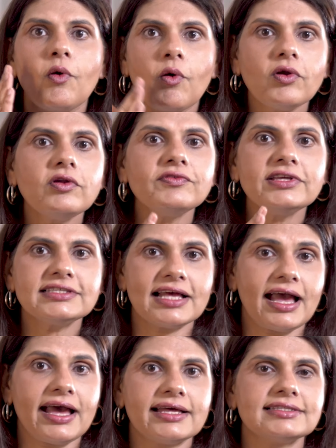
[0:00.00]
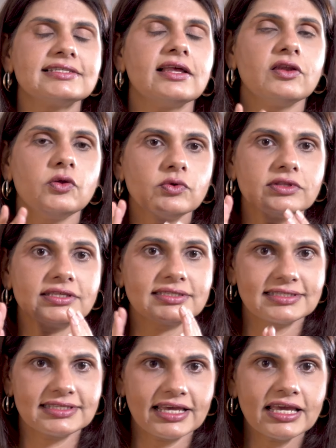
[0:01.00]
all of these ads look the
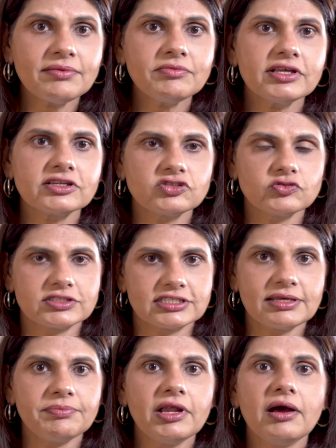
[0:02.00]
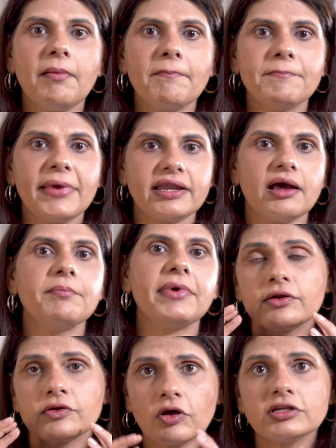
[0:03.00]
same, they're too similar, Meta may
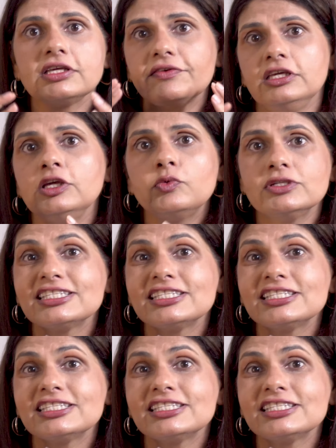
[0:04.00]
not give equal